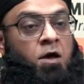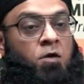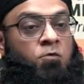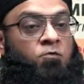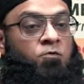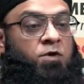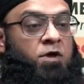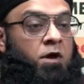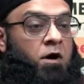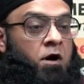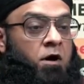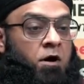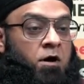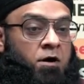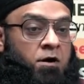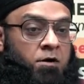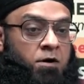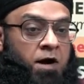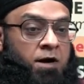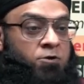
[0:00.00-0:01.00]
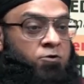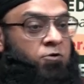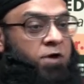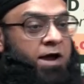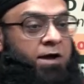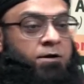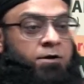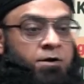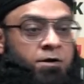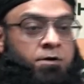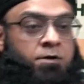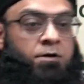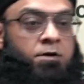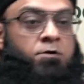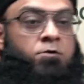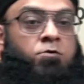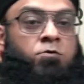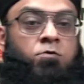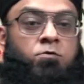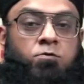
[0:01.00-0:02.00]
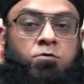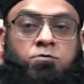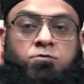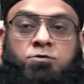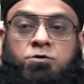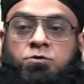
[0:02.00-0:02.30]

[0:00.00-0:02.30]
We are attracted to,